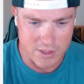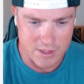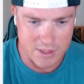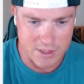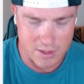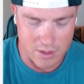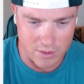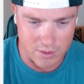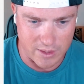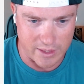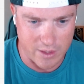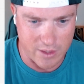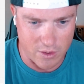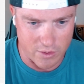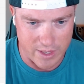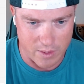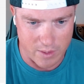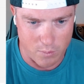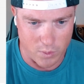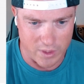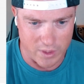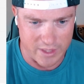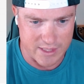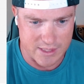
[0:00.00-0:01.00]
and go like, okay,
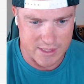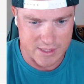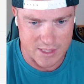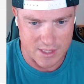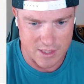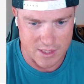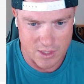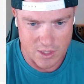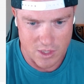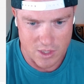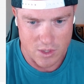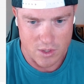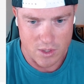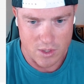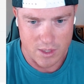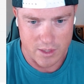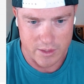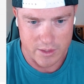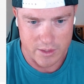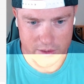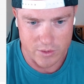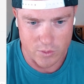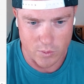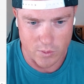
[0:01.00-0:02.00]
what is
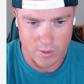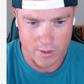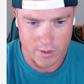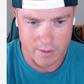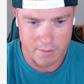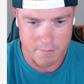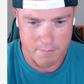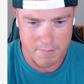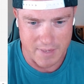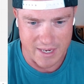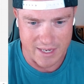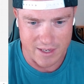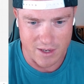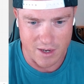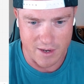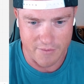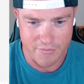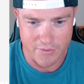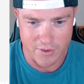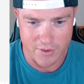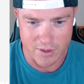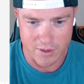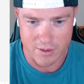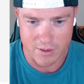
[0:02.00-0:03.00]
your main
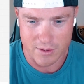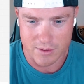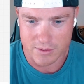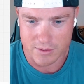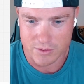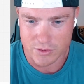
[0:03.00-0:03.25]
offer?